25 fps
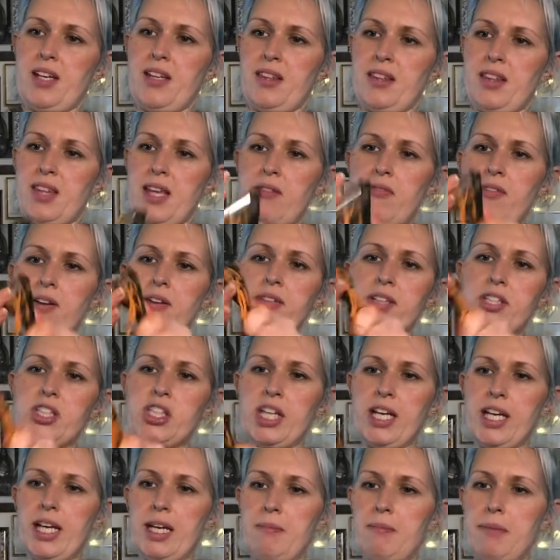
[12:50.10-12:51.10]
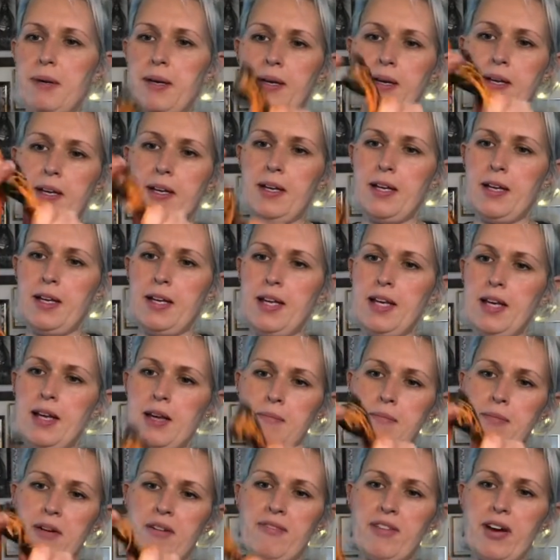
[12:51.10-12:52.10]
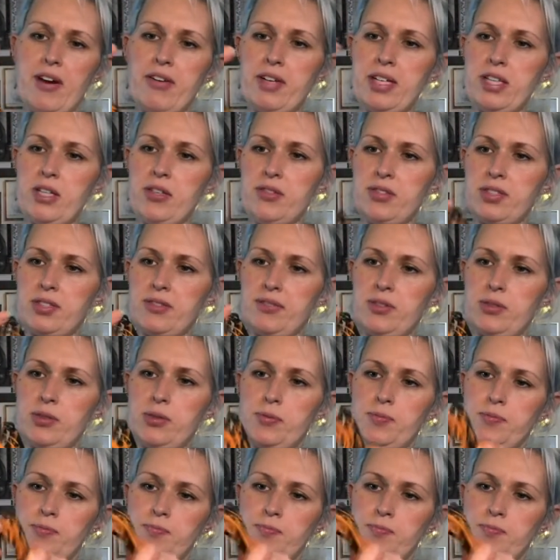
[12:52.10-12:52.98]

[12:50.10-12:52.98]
they're very cheap, but very useful.